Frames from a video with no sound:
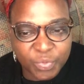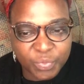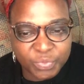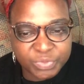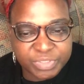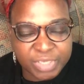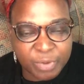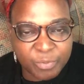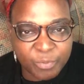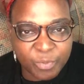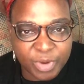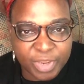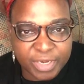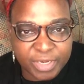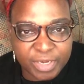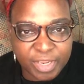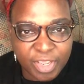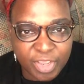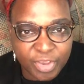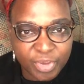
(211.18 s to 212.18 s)

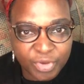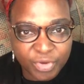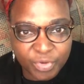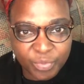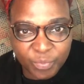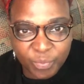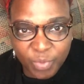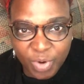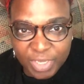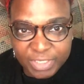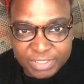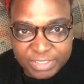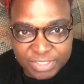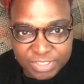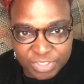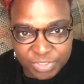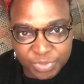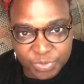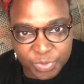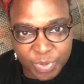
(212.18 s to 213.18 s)
someone who wants
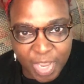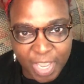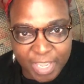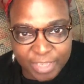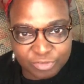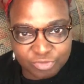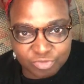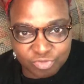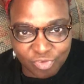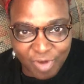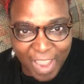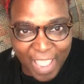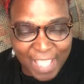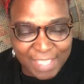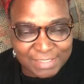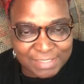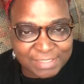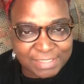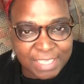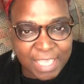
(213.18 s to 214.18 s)
to
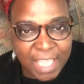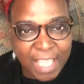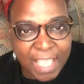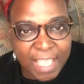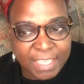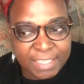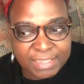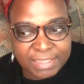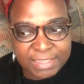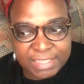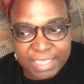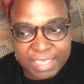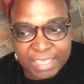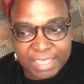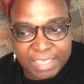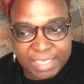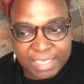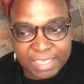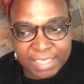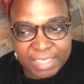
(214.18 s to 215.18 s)
address
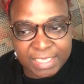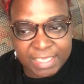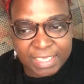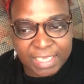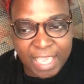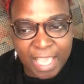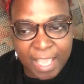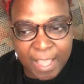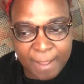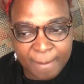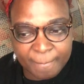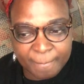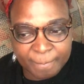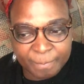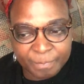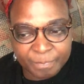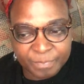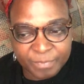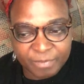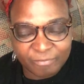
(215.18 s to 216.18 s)
the
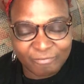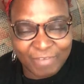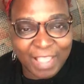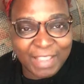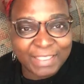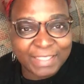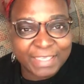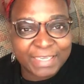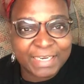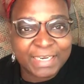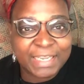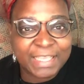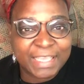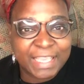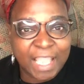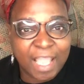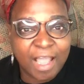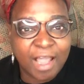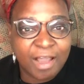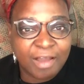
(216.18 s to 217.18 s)
validity
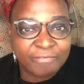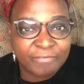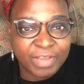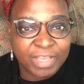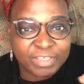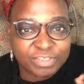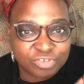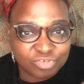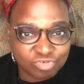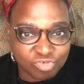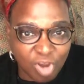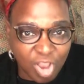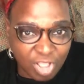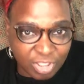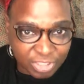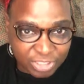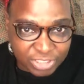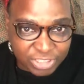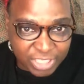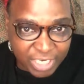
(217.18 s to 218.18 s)
of
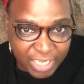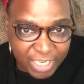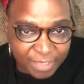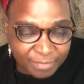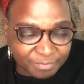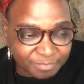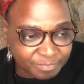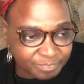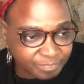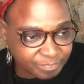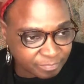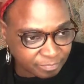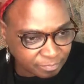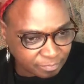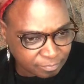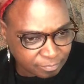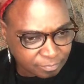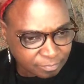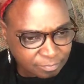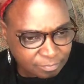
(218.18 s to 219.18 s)
astrology.
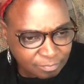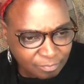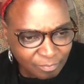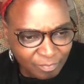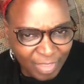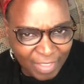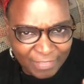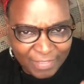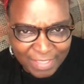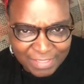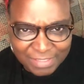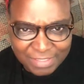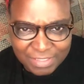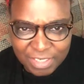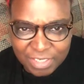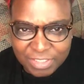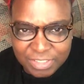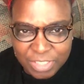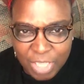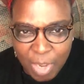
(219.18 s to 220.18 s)
That's
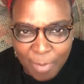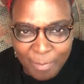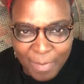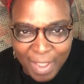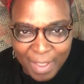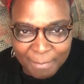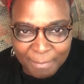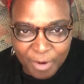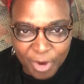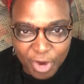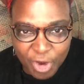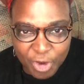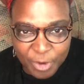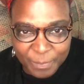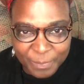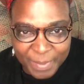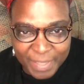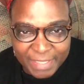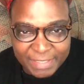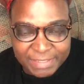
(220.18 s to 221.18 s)
just not my
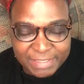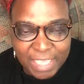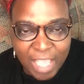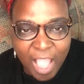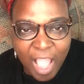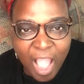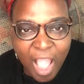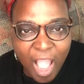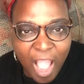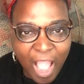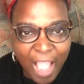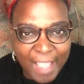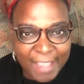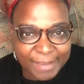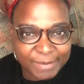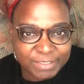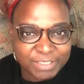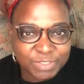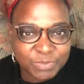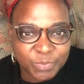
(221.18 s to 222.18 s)
purpose.
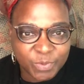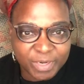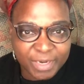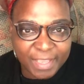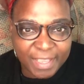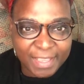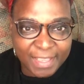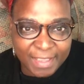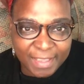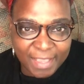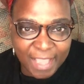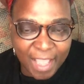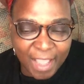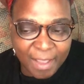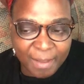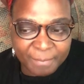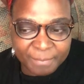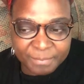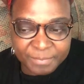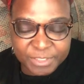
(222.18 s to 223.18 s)
I just want
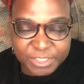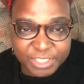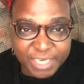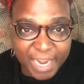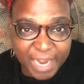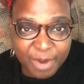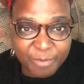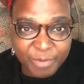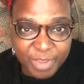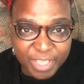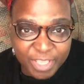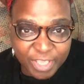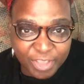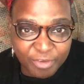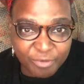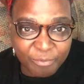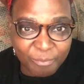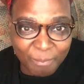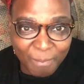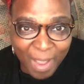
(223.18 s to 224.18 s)
to share with
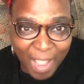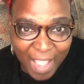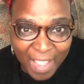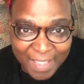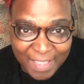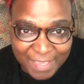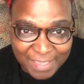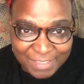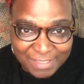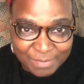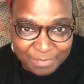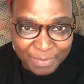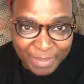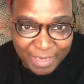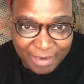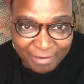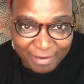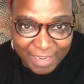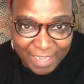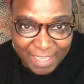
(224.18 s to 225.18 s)
you my
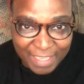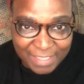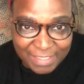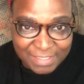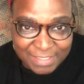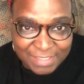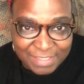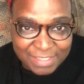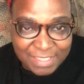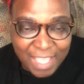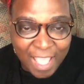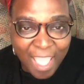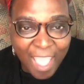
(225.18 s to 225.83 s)
experience